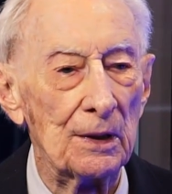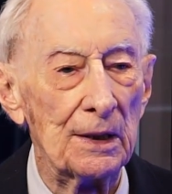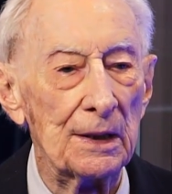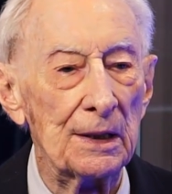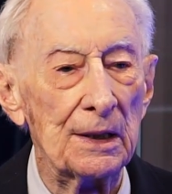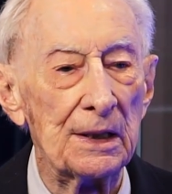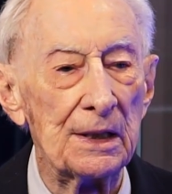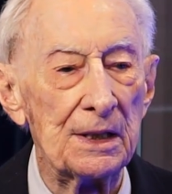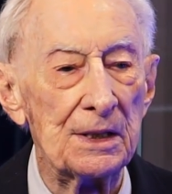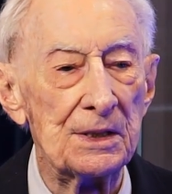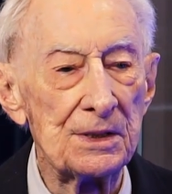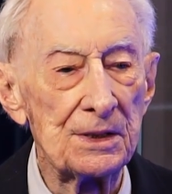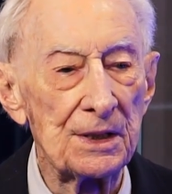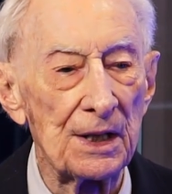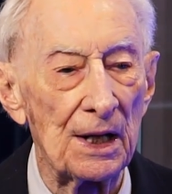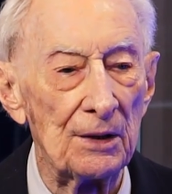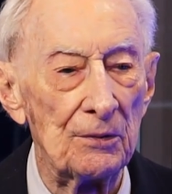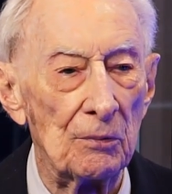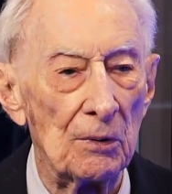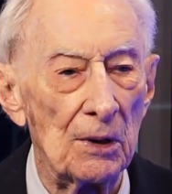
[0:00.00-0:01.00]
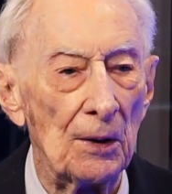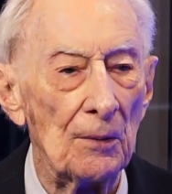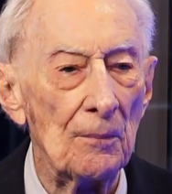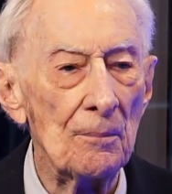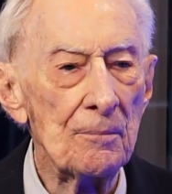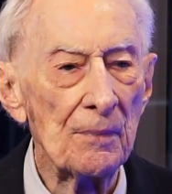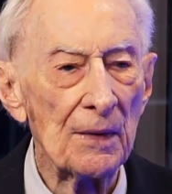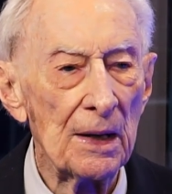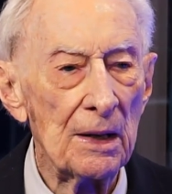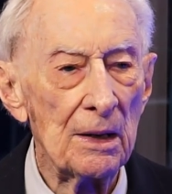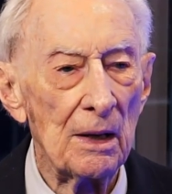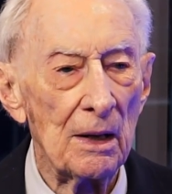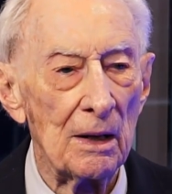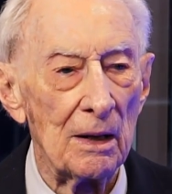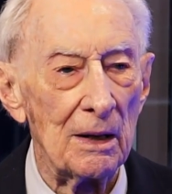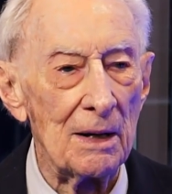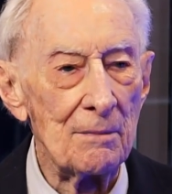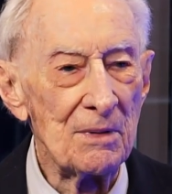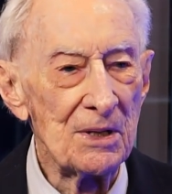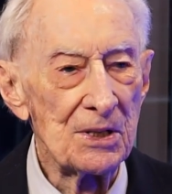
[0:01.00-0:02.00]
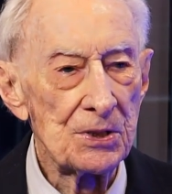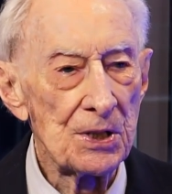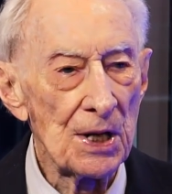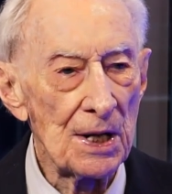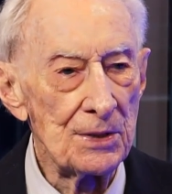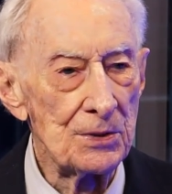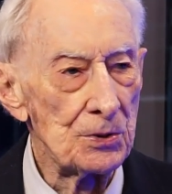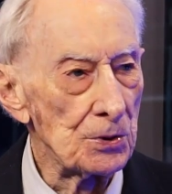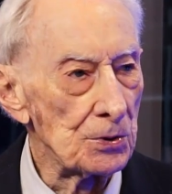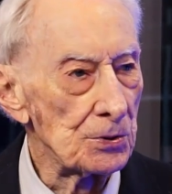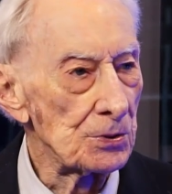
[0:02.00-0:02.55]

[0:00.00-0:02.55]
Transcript: And he said, "Well, let me send you